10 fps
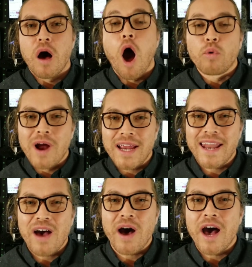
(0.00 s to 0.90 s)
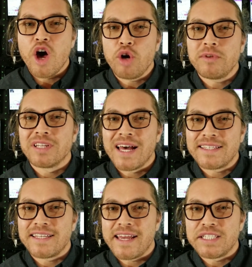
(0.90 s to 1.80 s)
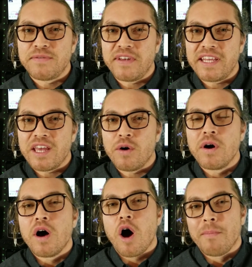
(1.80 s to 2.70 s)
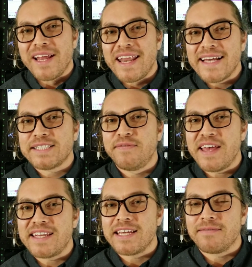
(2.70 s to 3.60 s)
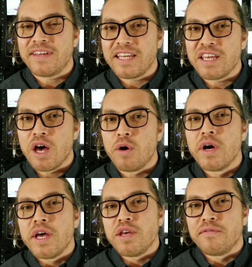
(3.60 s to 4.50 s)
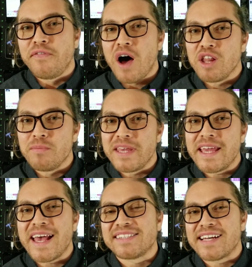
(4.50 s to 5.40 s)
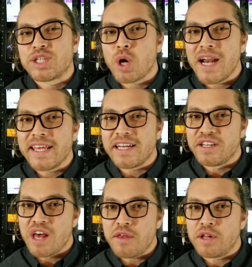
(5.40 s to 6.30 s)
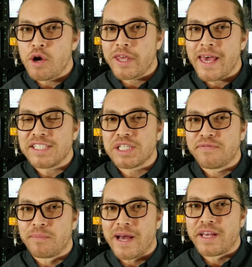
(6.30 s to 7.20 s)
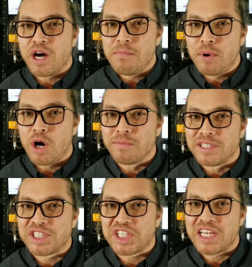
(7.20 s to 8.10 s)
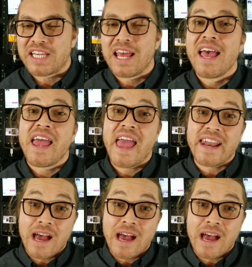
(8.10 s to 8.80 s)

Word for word: All right, now I hope you like today's video. On my next vending video, you'll follow me as I try to get another location for my gumball machine and